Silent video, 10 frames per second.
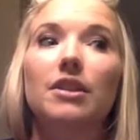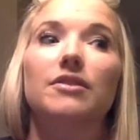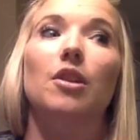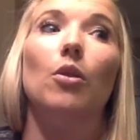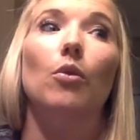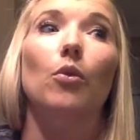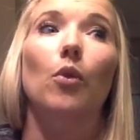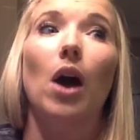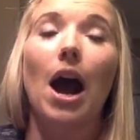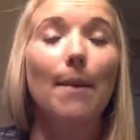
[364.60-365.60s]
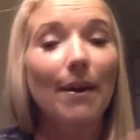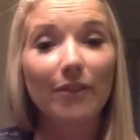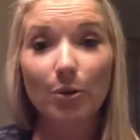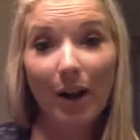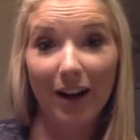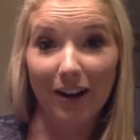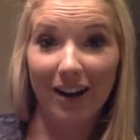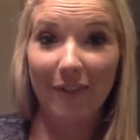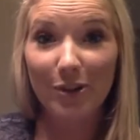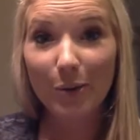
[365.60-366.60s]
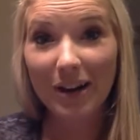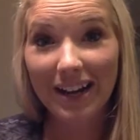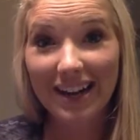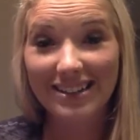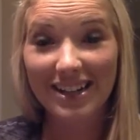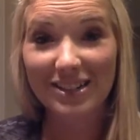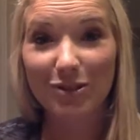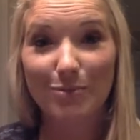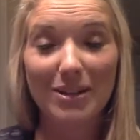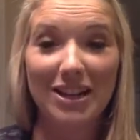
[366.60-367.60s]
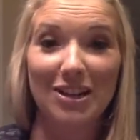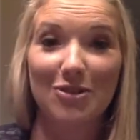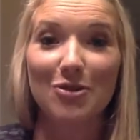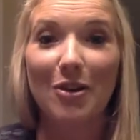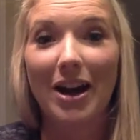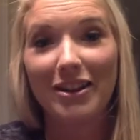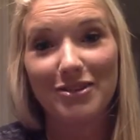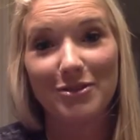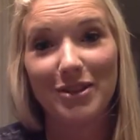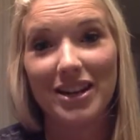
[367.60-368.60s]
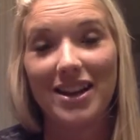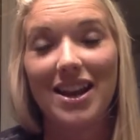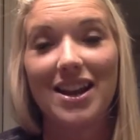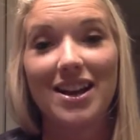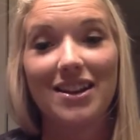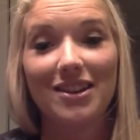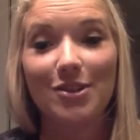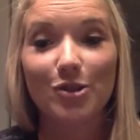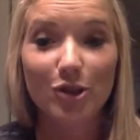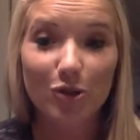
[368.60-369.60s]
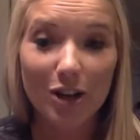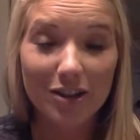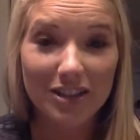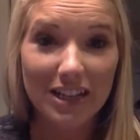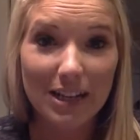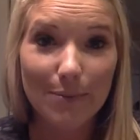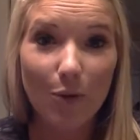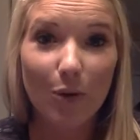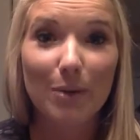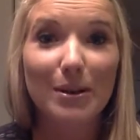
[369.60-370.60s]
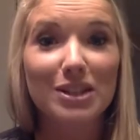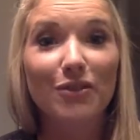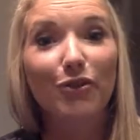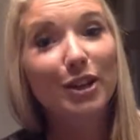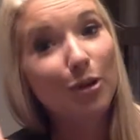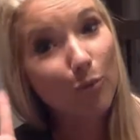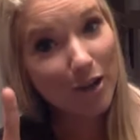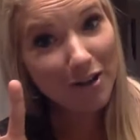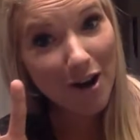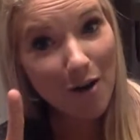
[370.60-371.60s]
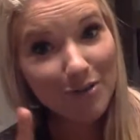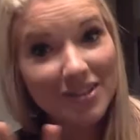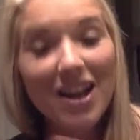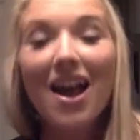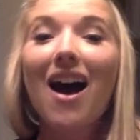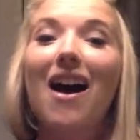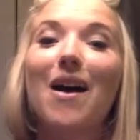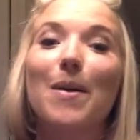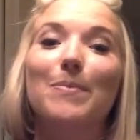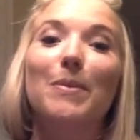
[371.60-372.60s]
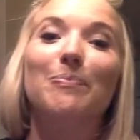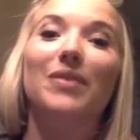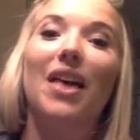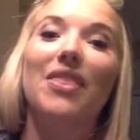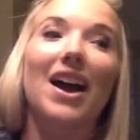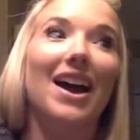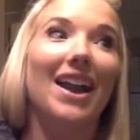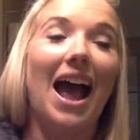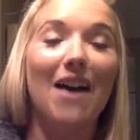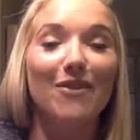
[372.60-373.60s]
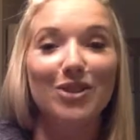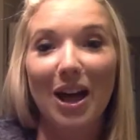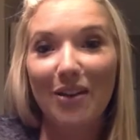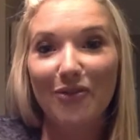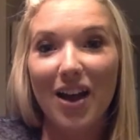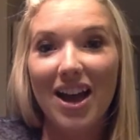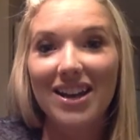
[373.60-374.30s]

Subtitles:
So I'm everywhere. If you want to get in touch with me, you know how to do it, and you should join our team. We're a bunch of freaking weirdos that have a lot of fun.